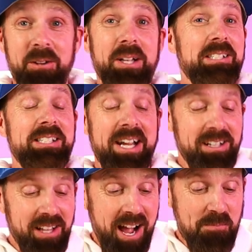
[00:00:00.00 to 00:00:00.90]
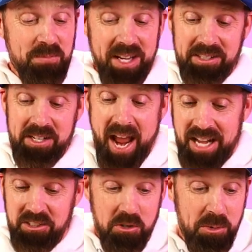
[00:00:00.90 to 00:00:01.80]
know that's saying a lot. It
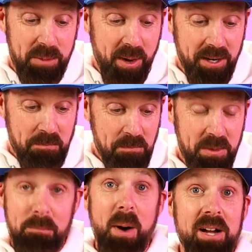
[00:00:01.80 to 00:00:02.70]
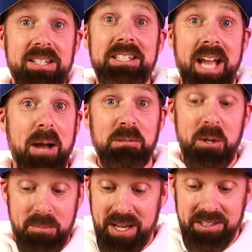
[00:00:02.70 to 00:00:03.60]
has to do with the bun. The bun is
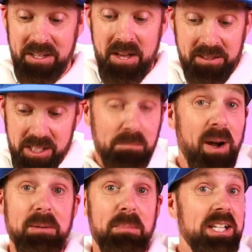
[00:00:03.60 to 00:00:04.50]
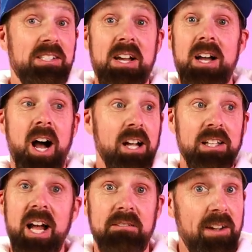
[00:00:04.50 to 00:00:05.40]
absolutely amazing. This bun beats a
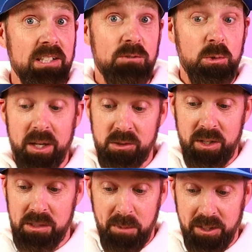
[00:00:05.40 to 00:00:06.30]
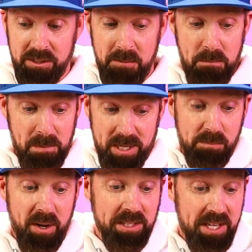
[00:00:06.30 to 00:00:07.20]
lot of fast food restaurants' buns. This
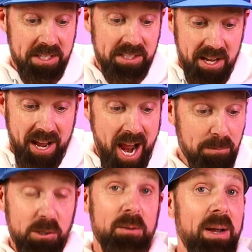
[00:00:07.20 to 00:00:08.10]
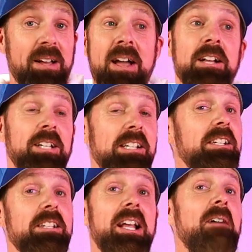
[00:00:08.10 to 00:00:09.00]
bun is absolutely amazing.
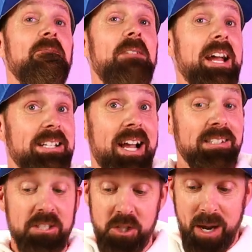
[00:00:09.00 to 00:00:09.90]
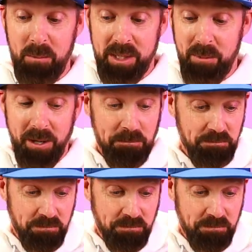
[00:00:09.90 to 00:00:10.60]
Tyson did a fantastic job with the bun.